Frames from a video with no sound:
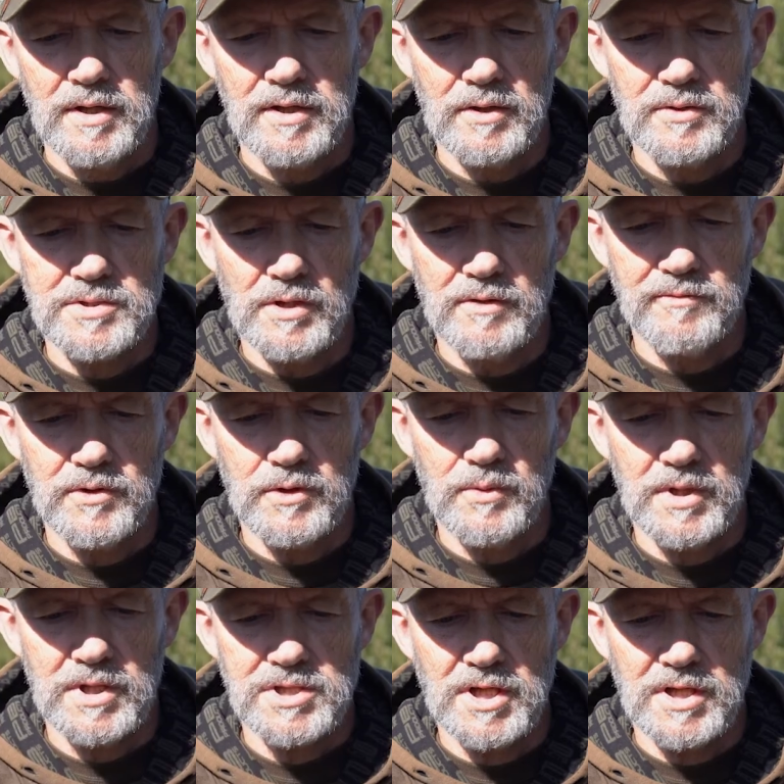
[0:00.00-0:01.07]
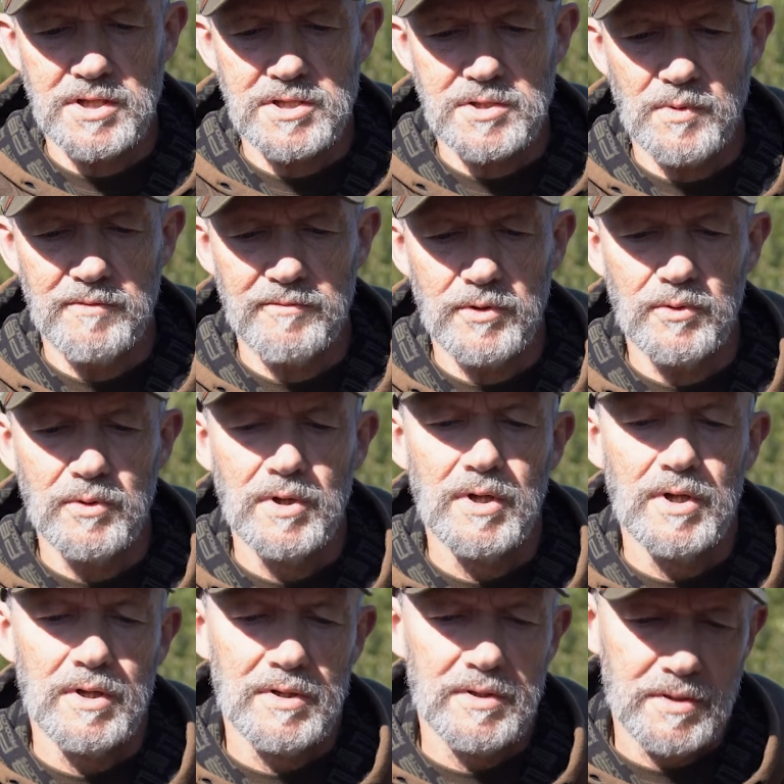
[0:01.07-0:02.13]
goes over the quick change swivel.
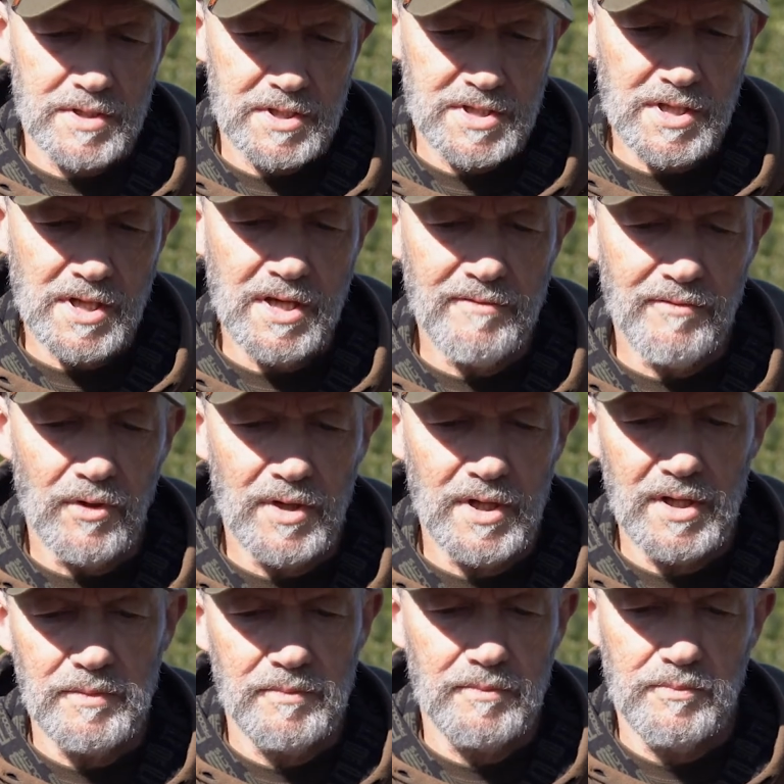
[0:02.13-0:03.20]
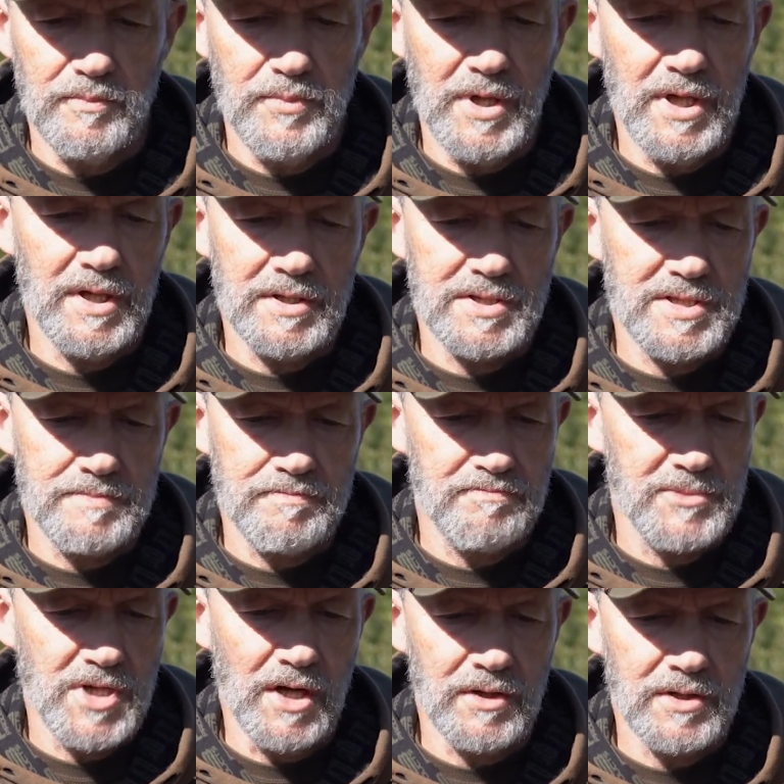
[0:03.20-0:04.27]
The sleeve on it being
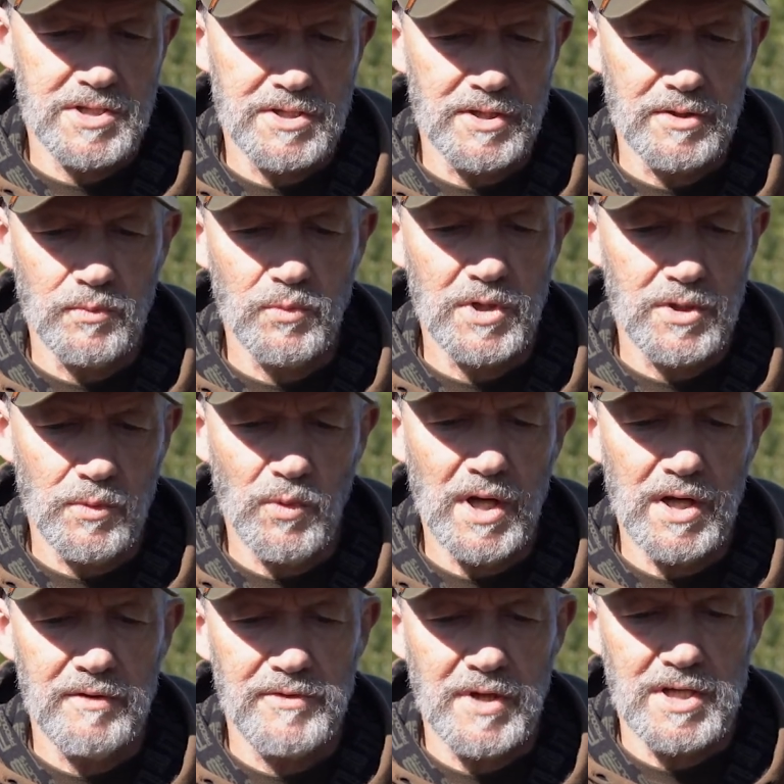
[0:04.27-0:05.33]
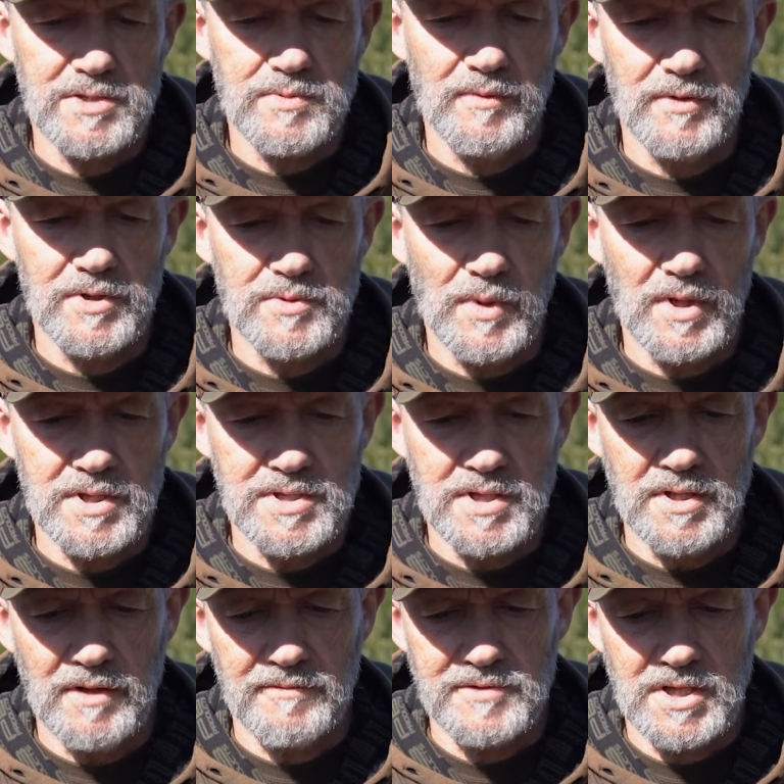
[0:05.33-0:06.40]
tungsten with the weight of that swivel as well is
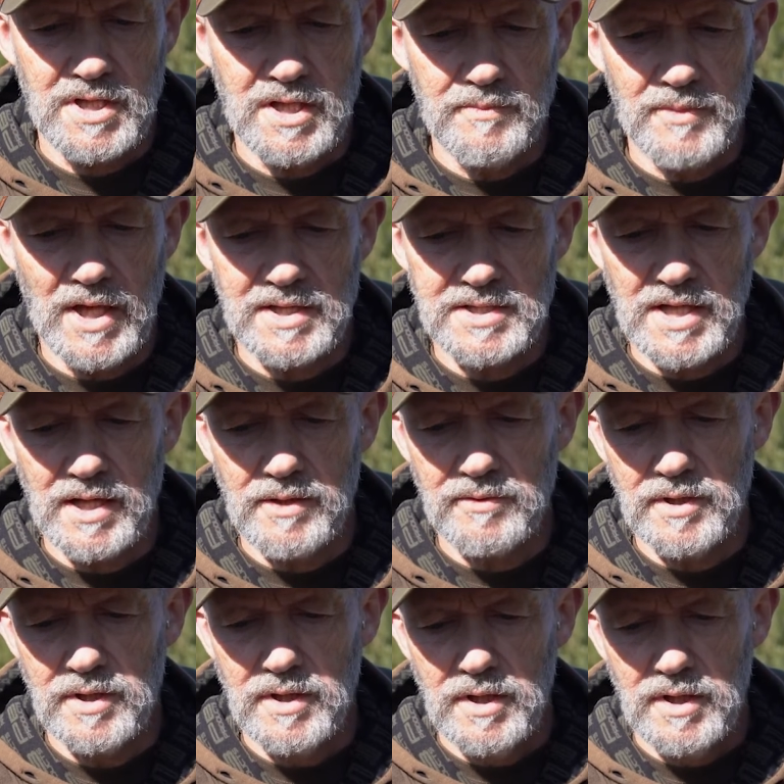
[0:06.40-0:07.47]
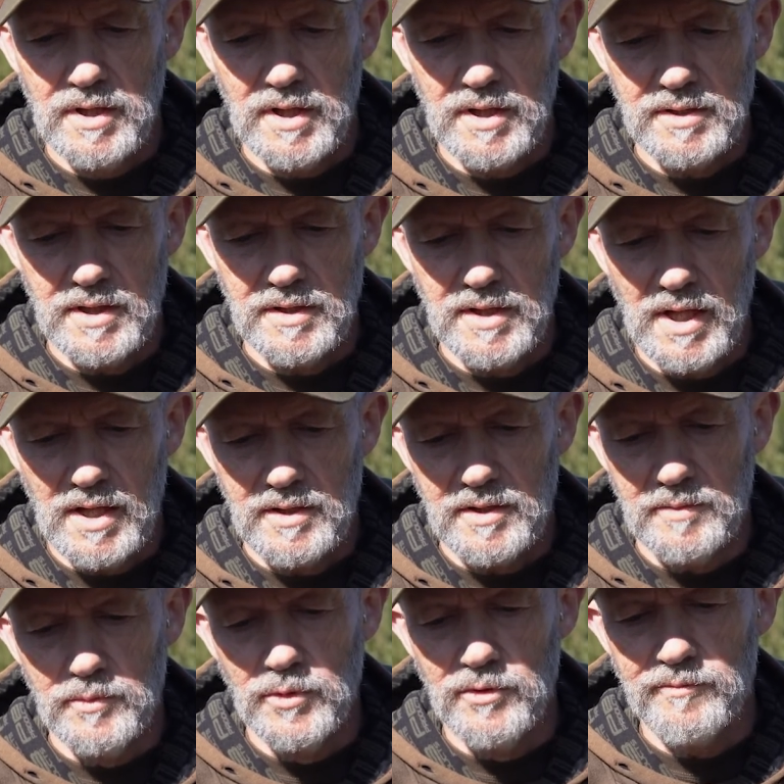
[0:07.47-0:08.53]
enough to keep that down. And then that
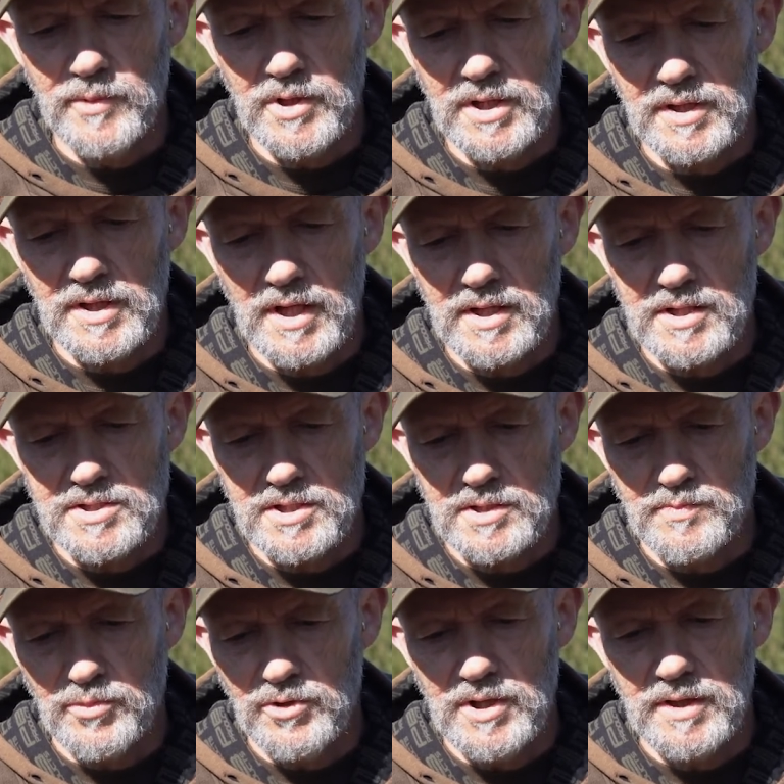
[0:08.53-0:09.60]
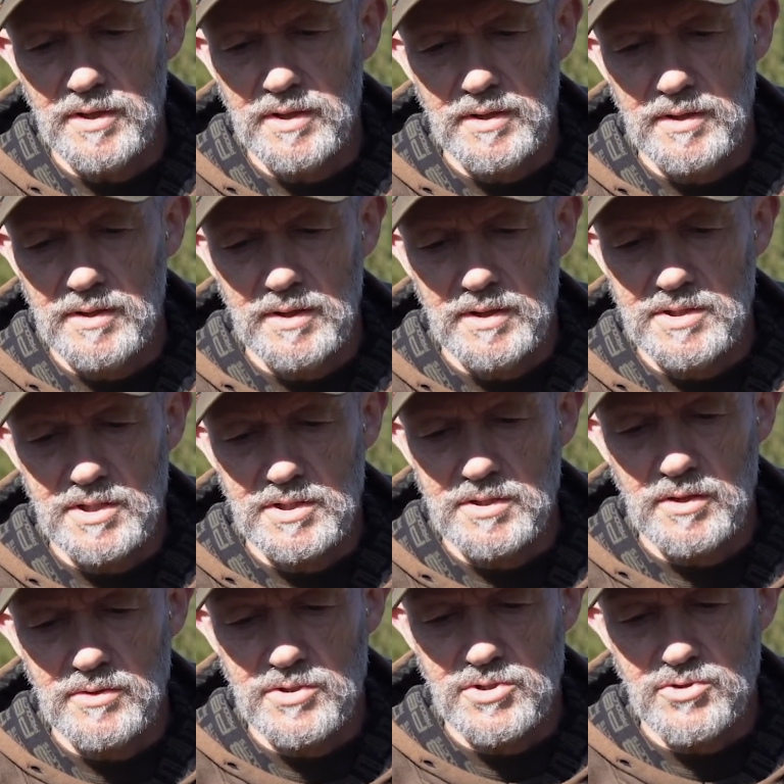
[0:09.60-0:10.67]
the movement in that is just brilliant. It
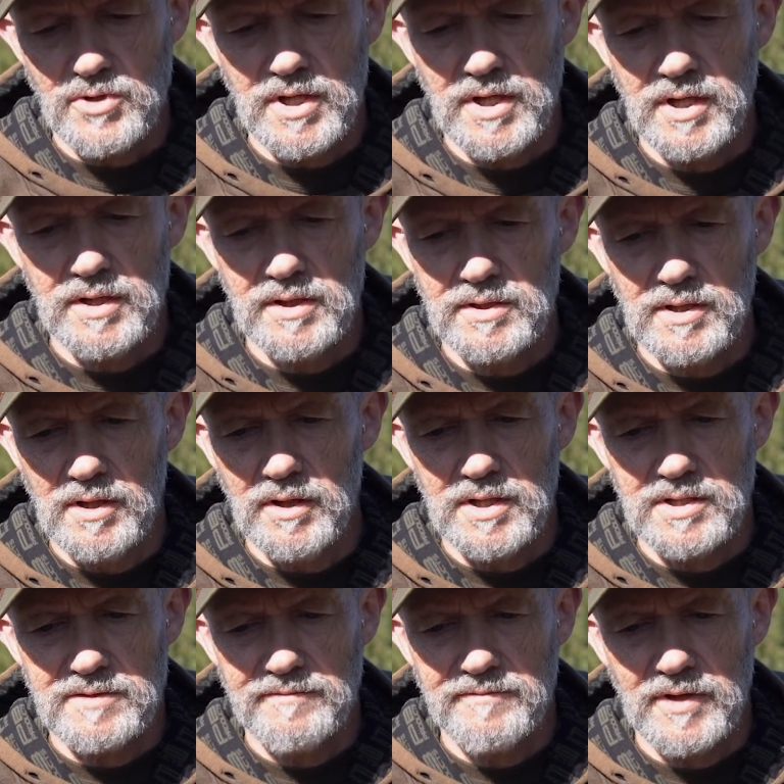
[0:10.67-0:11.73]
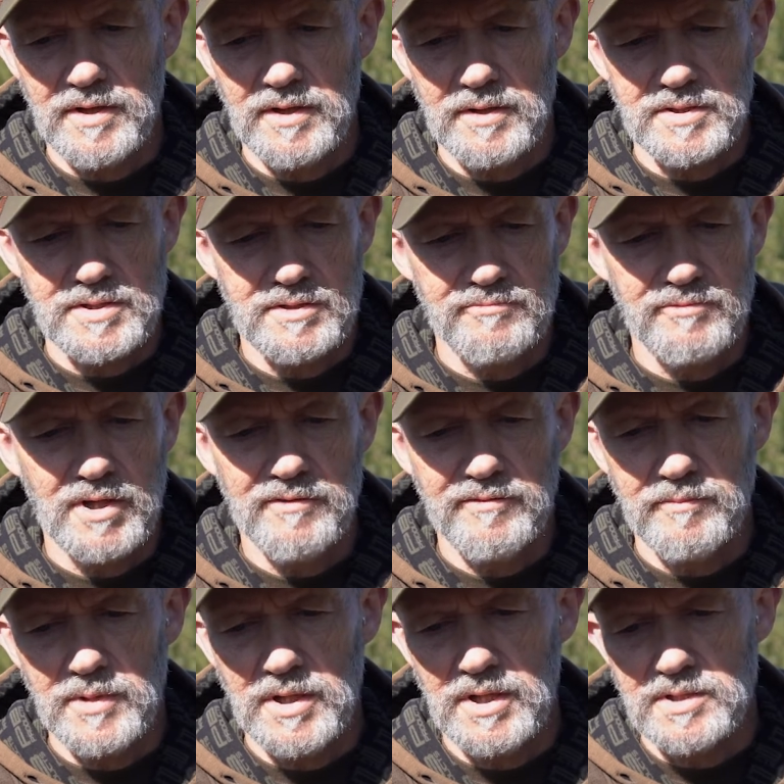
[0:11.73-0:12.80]
just goes straight in, light as a feather. It's the rig
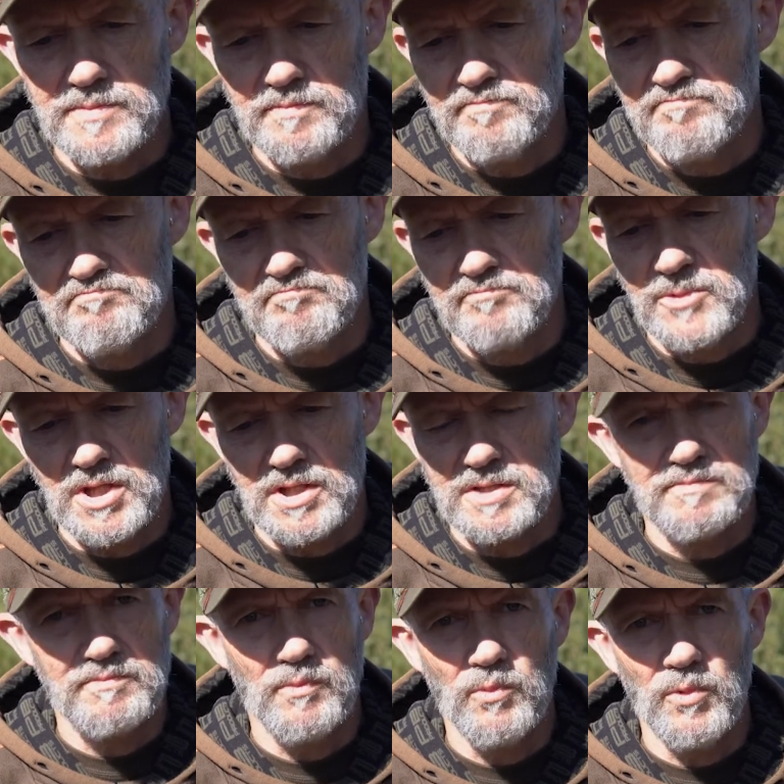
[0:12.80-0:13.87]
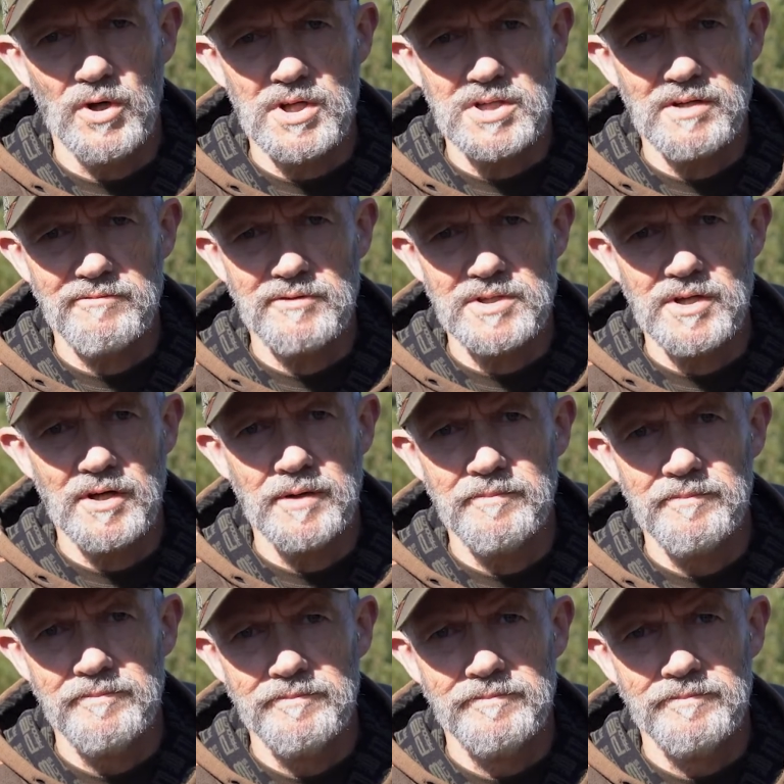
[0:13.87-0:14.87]
for me. It just works every time.